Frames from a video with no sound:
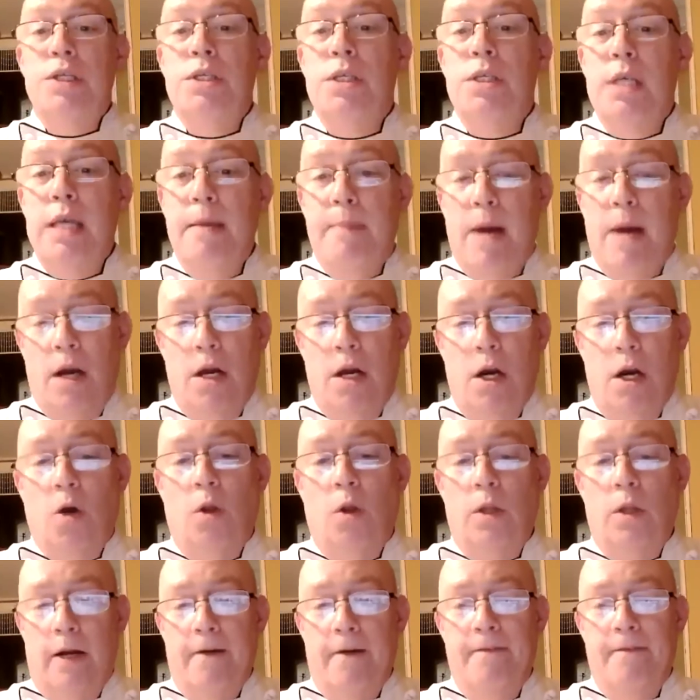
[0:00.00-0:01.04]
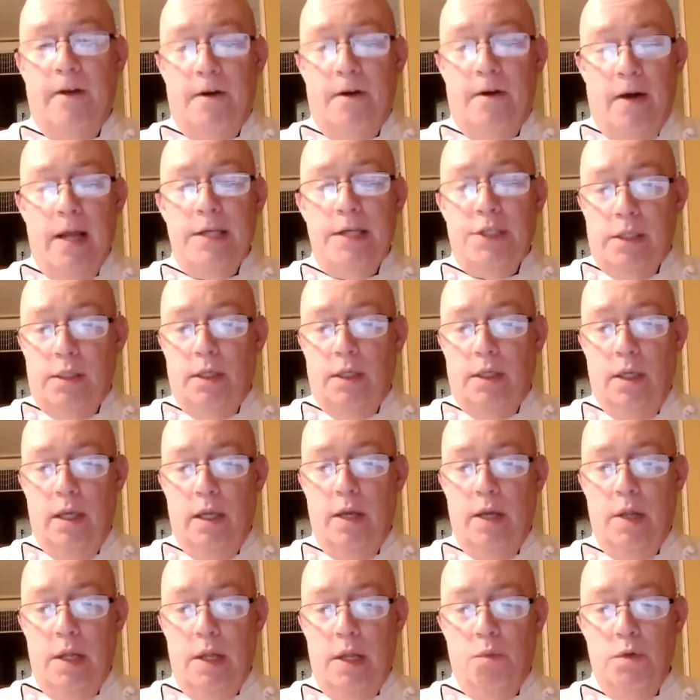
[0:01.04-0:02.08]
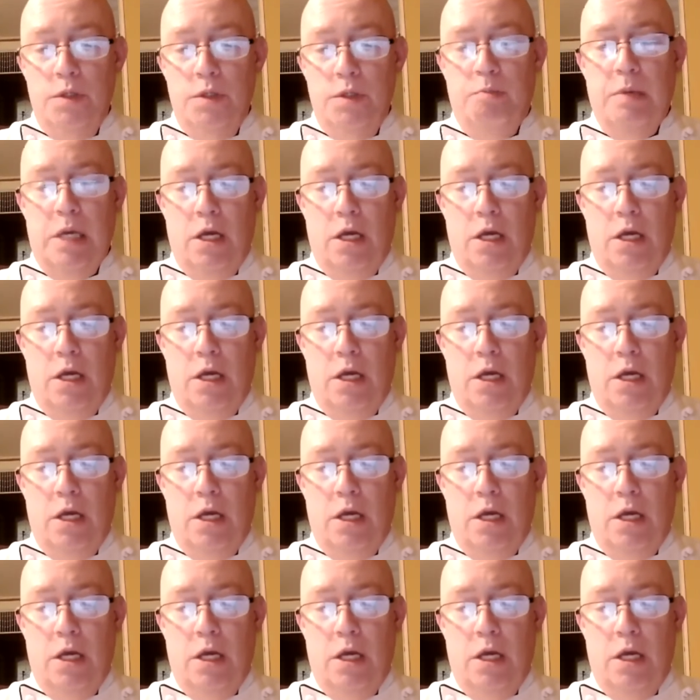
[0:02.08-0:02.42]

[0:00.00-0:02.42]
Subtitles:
was the American Culinary Federation. It was.